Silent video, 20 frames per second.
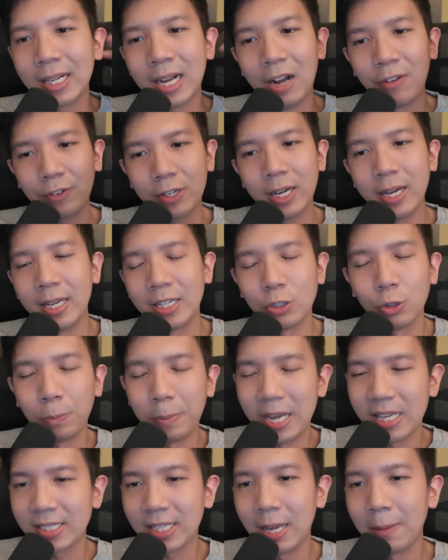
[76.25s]
Kafka and
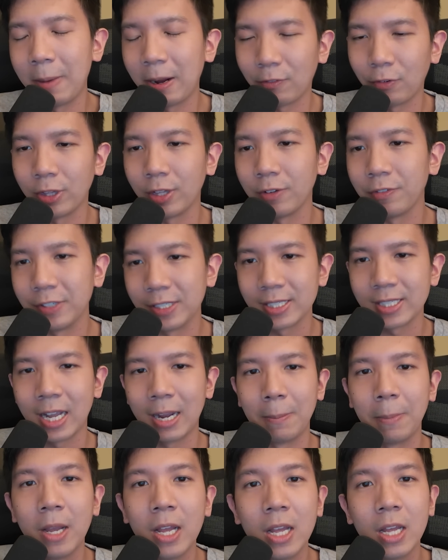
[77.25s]
Topaz came back for the first time